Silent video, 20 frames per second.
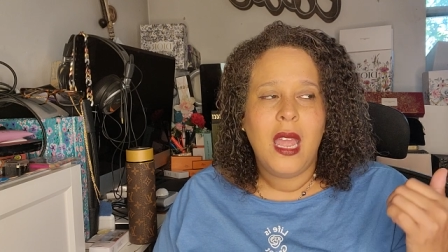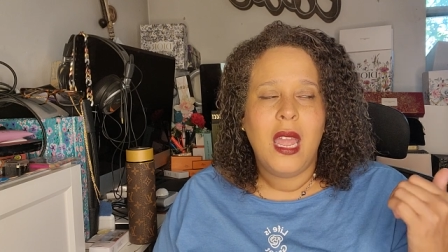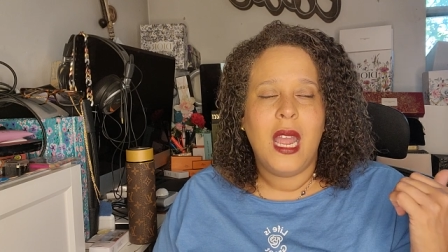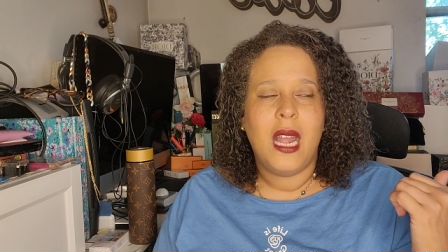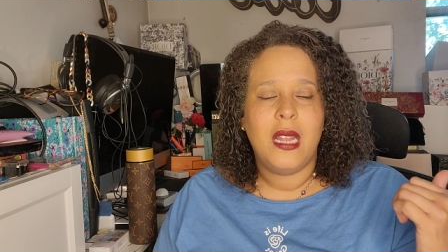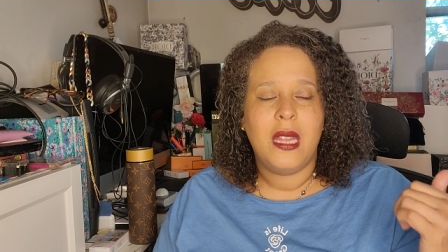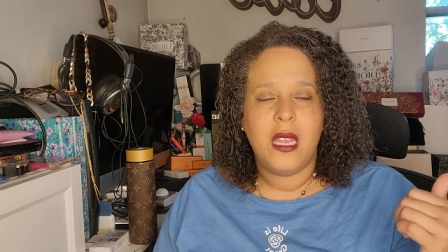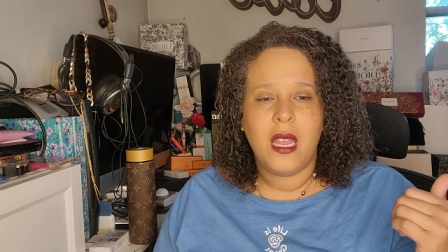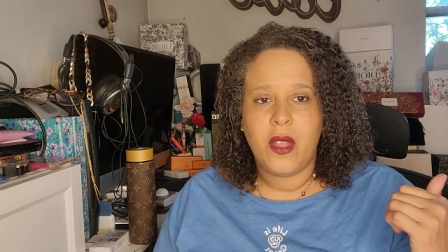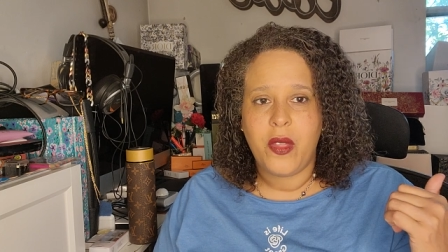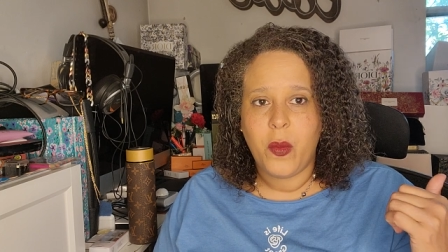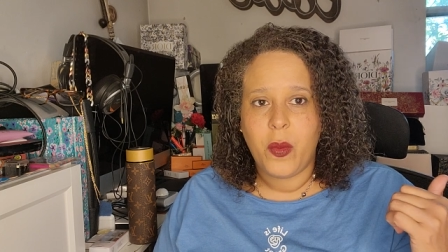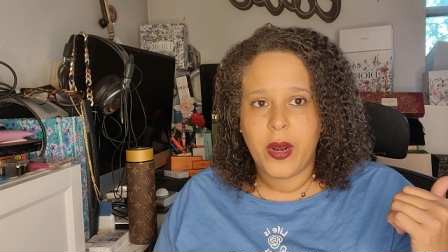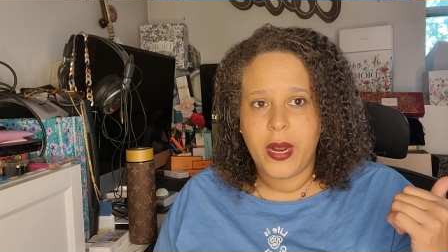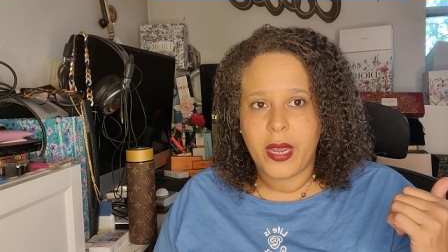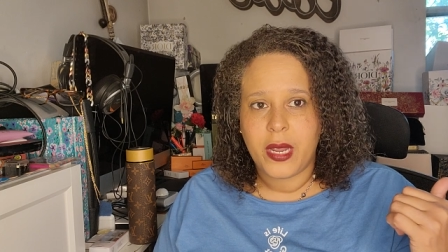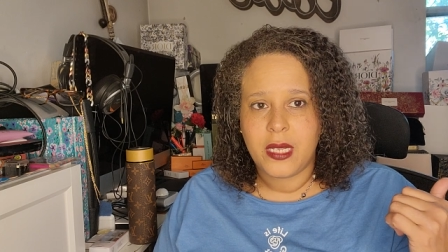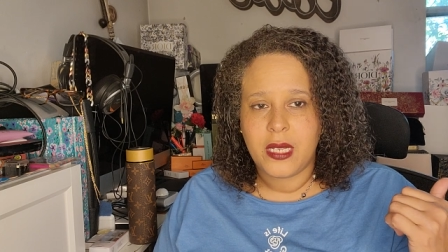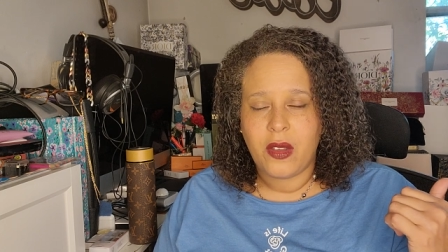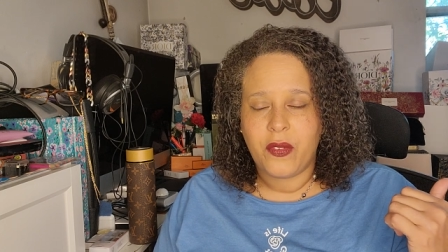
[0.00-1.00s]
And the other one
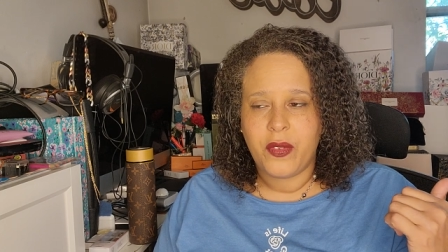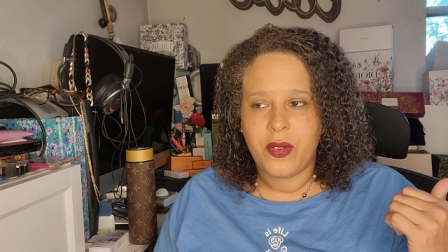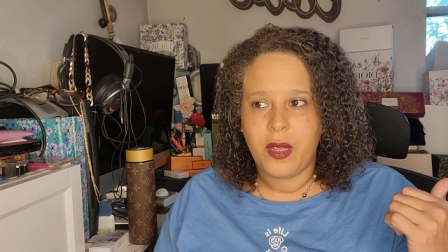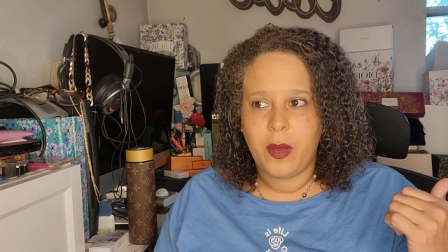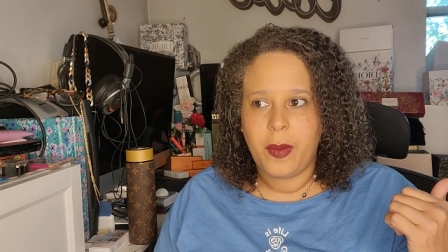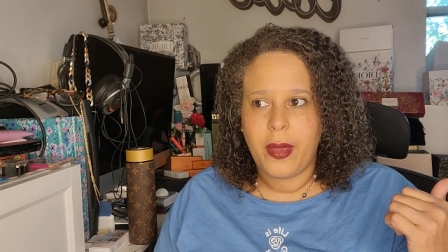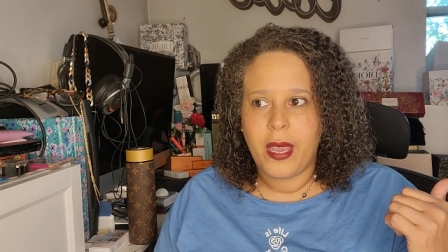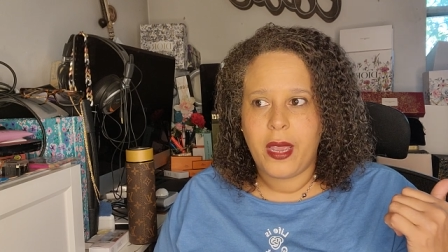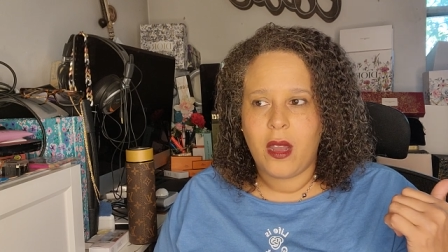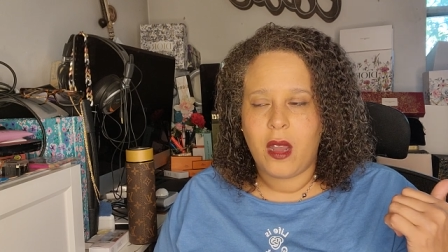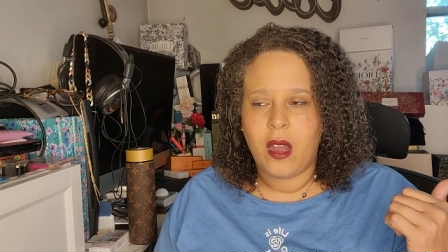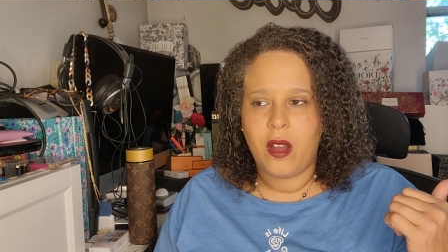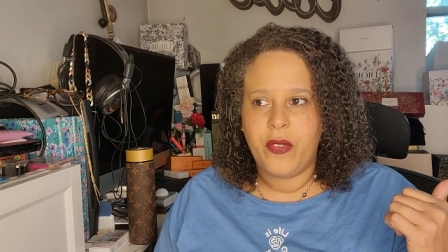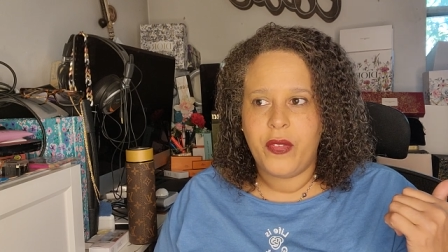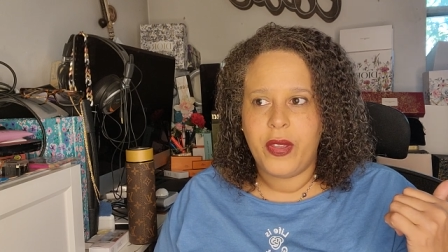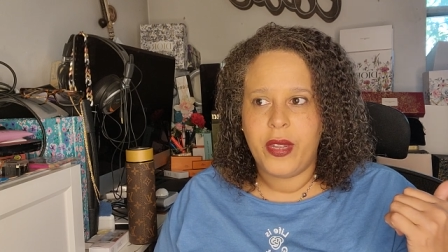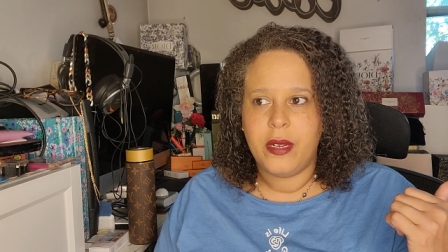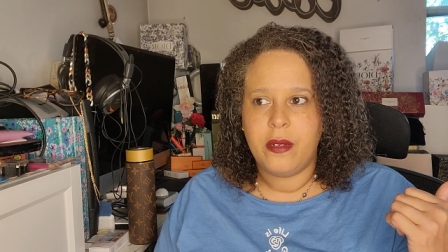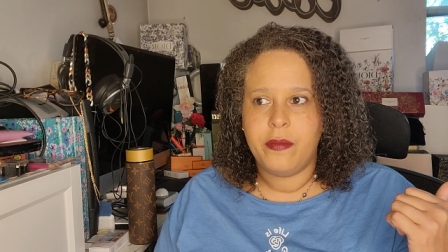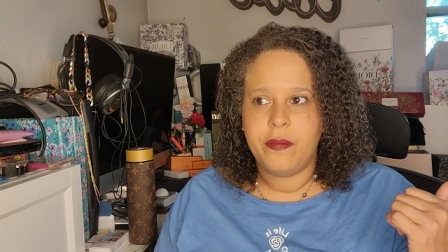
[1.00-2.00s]
I could definitely pay off
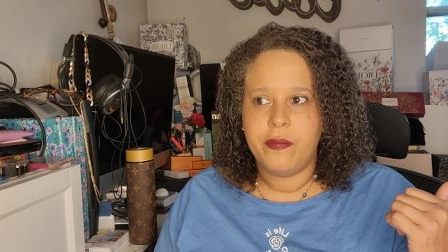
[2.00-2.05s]
in